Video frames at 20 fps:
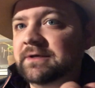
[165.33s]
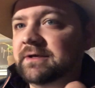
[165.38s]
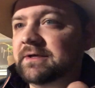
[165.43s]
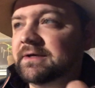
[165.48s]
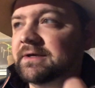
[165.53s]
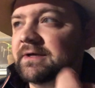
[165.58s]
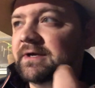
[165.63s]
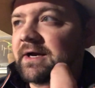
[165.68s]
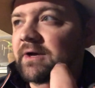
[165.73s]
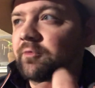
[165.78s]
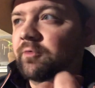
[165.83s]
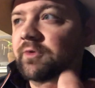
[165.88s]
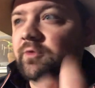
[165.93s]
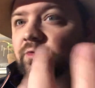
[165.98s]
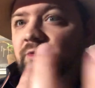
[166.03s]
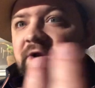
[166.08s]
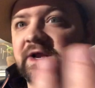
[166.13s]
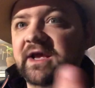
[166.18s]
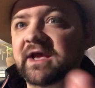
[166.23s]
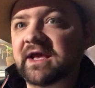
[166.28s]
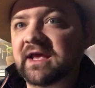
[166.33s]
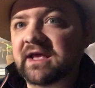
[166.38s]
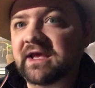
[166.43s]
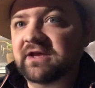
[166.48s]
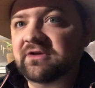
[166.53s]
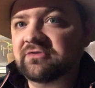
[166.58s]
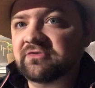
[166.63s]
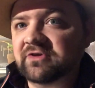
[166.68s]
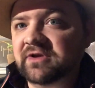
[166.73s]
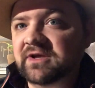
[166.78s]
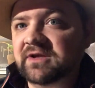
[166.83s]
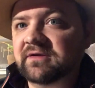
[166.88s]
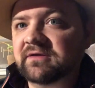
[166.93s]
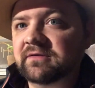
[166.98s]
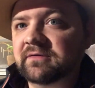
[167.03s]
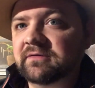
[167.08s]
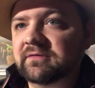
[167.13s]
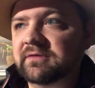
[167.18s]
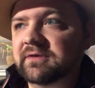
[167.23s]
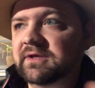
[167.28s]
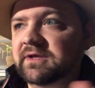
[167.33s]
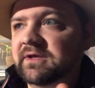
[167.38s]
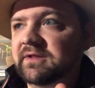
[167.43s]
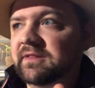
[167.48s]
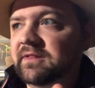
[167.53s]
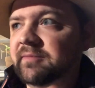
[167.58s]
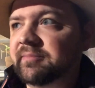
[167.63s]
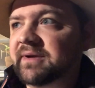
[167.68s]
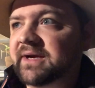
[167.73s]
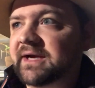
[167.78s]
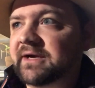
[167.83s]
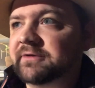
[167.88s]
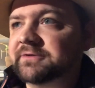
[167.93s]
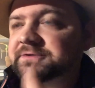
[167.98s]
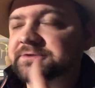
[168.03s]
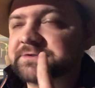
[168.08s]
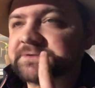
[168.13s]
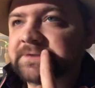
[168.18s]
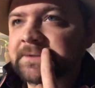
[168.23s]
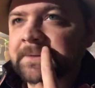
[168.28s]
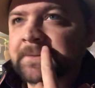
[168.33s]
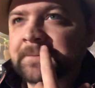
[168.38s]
I wouldn't want to age it in the pouch,